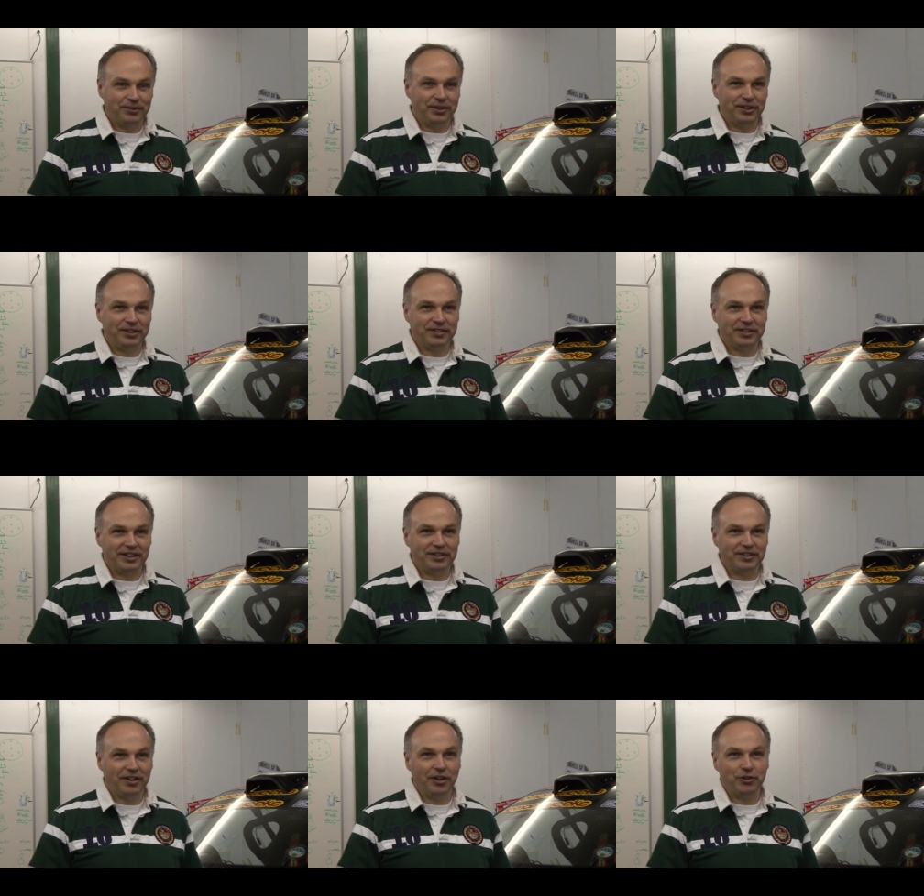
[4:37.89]
whereas
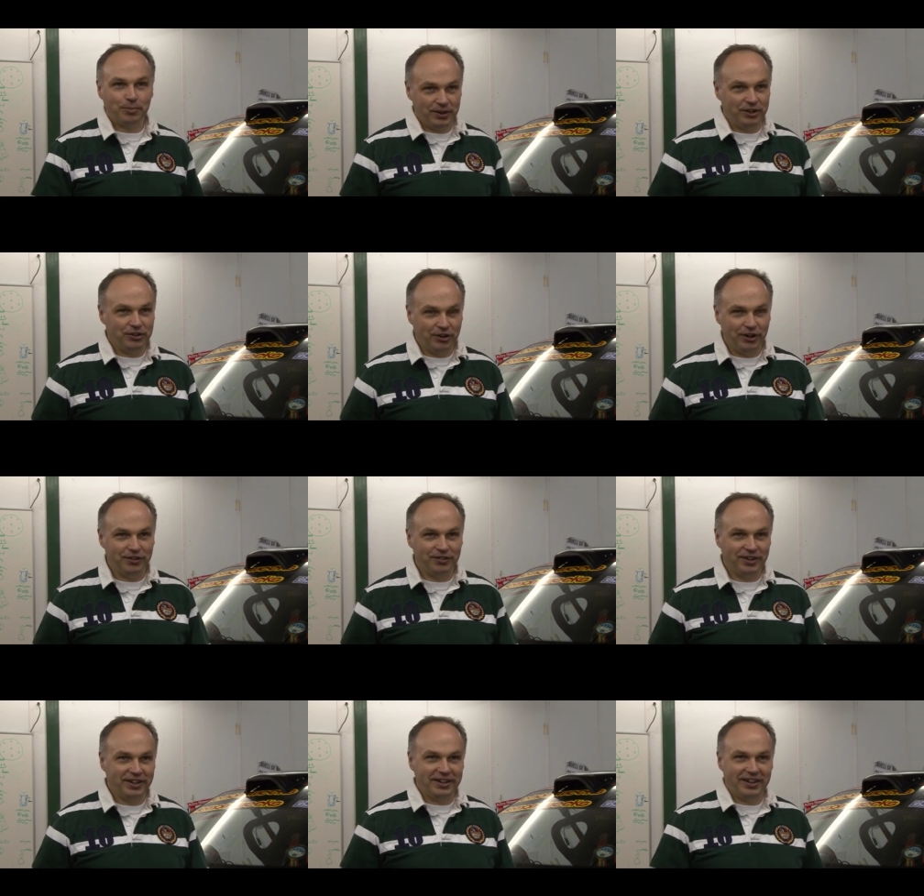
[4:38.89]
it's nice being a driver
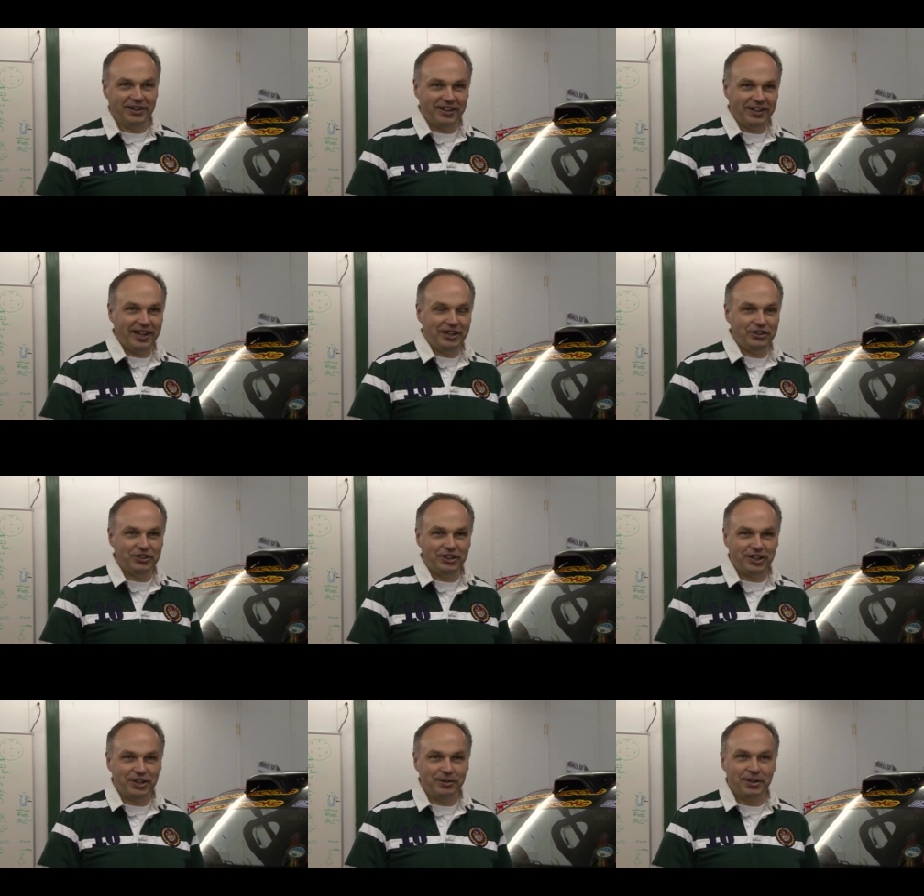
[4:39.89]
and an, an
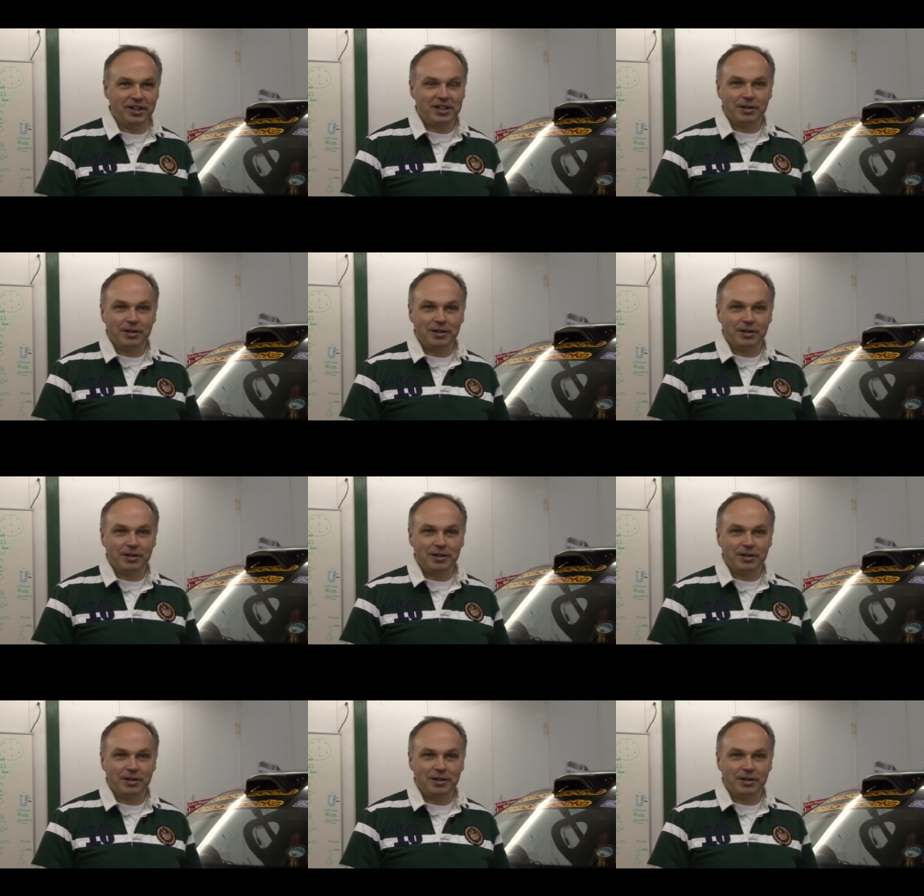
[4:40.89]
engineer.